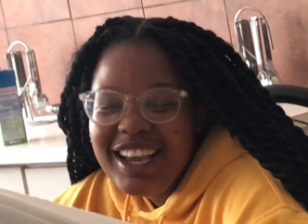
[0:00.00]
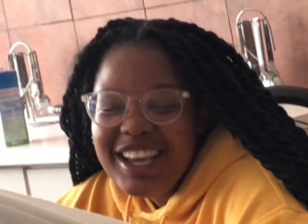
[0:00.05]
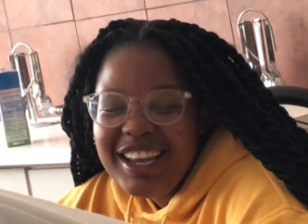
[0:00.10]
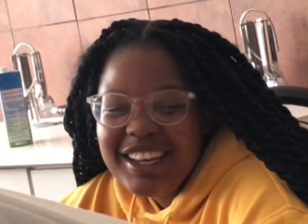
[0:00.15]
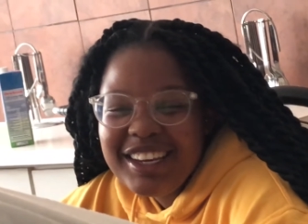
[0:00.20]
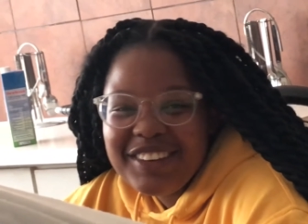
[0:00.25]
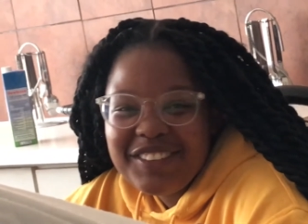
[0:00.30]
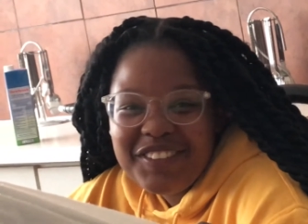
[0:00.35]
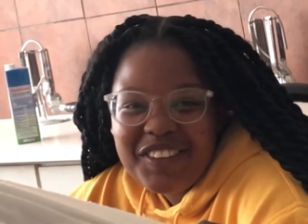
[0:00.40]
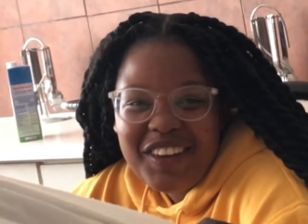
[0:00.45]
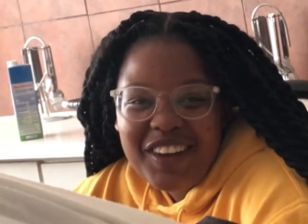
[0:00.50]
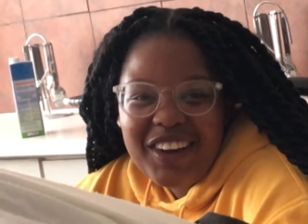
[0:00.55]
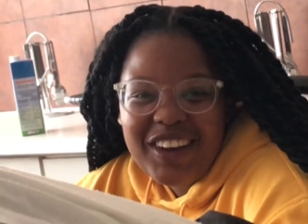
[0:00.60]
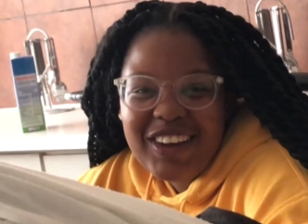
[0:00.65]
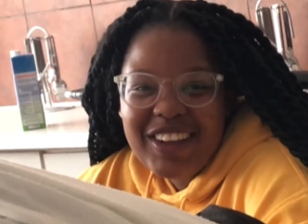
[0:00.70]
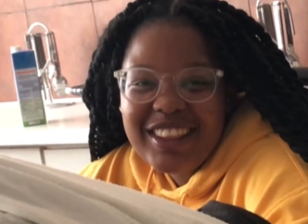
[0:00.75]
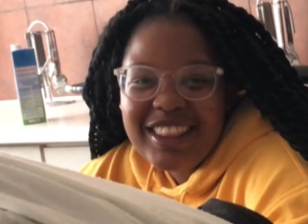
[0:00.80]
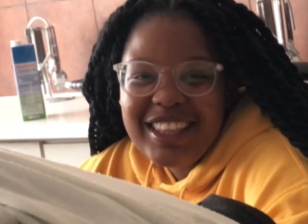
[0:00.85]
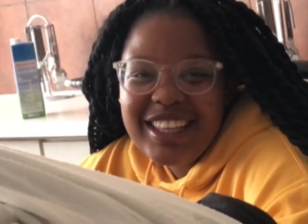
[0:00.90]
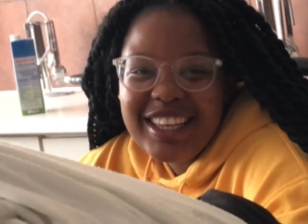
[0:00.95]

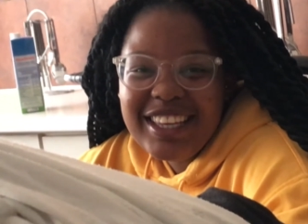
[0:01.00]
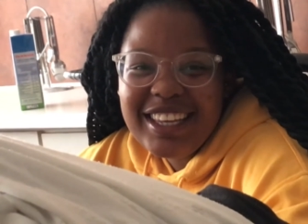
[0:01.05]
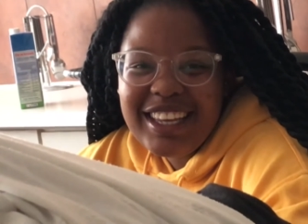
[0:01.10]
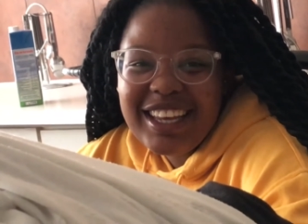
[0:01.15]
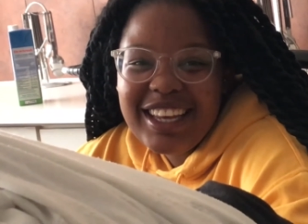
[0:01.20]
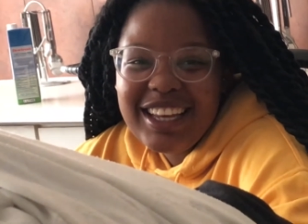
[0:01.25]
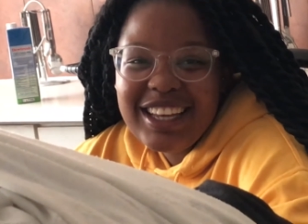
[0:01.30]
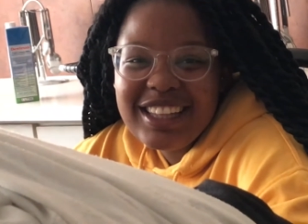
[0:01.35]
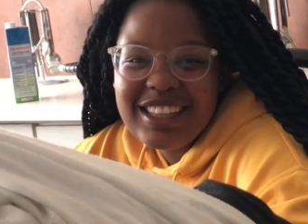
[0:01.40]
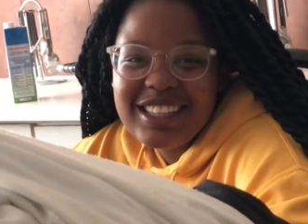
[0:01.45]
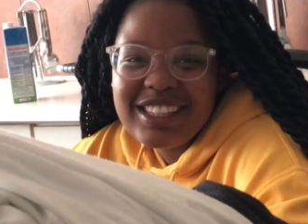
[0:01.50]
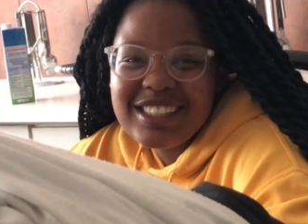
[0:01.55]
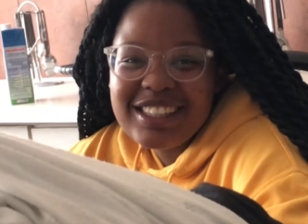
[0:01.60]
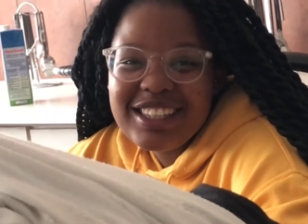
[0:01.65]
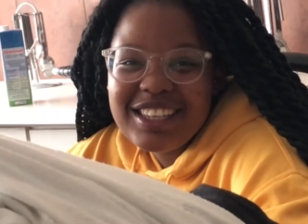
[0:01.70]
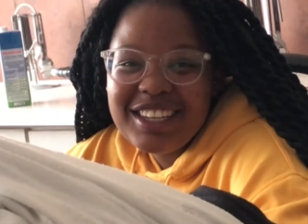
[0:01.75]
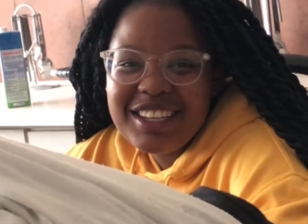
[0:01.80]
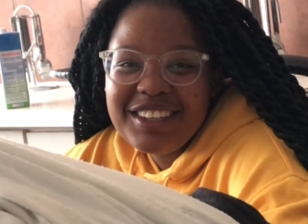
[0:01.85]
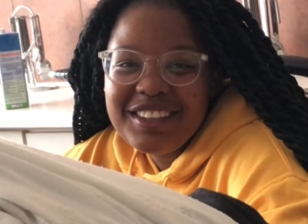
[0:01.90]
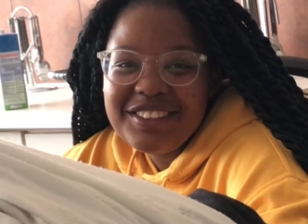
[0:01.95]
Upon the earth, the
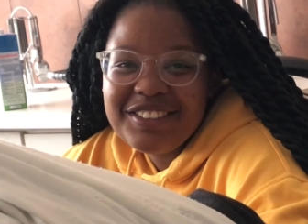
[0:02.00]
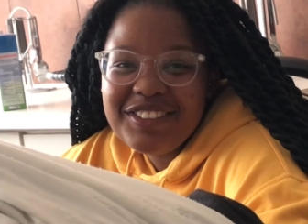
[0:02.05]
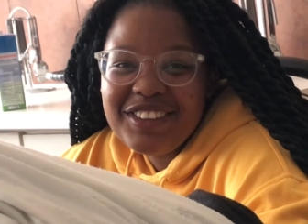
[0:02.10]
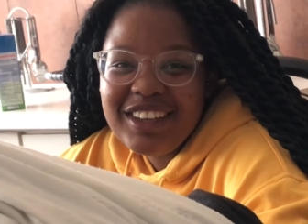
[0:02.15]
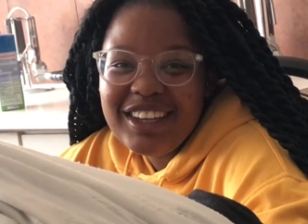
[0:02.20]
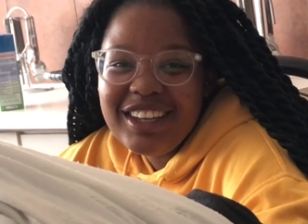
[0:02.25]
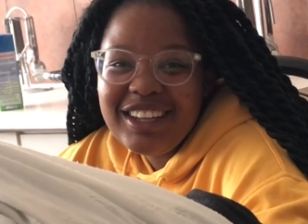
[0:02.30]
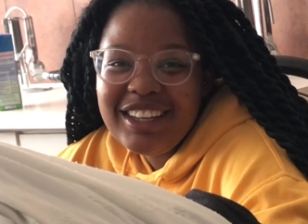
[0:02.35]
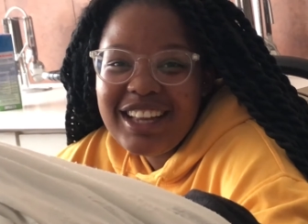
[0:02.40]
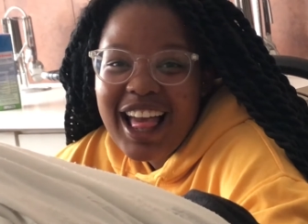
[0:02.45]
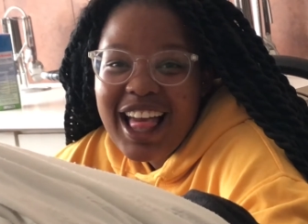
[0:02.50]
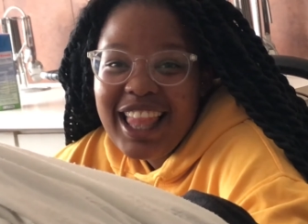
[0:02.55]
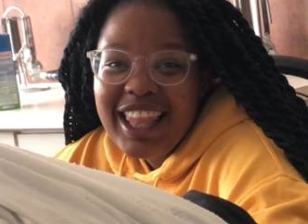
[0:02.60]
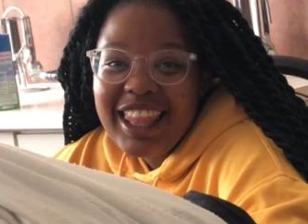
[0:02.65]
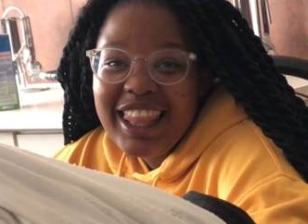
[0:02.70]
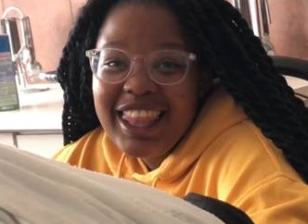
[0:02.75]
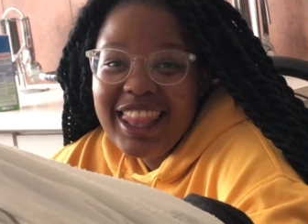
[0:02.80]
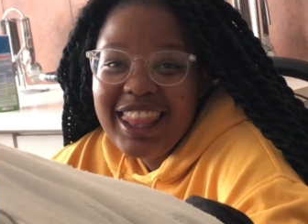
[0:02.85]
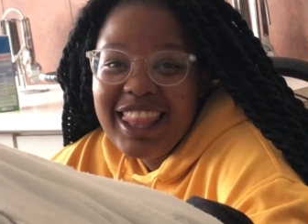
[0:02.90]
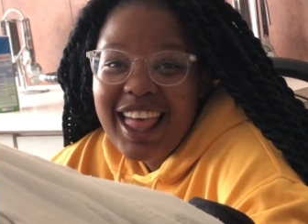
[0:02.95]
praise His
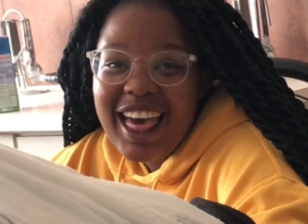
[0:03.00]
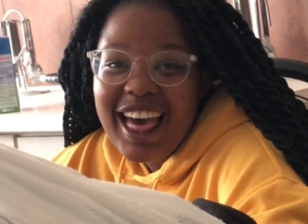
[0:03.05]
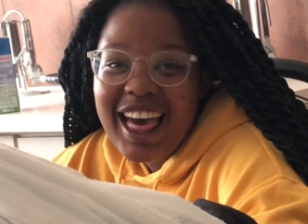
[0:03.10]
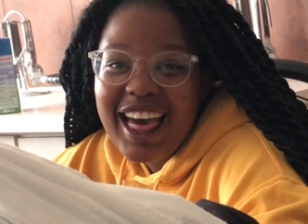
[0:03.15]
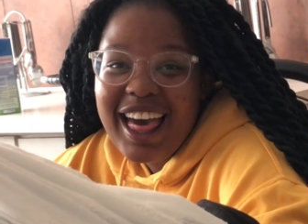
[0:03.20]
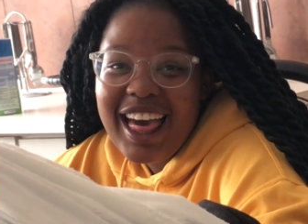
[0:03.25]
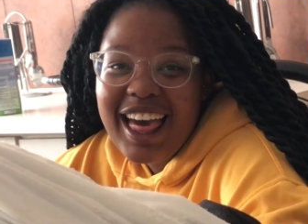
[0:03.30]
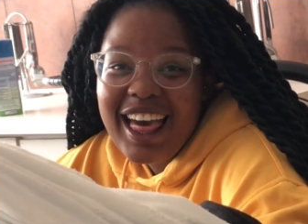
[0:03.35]
name.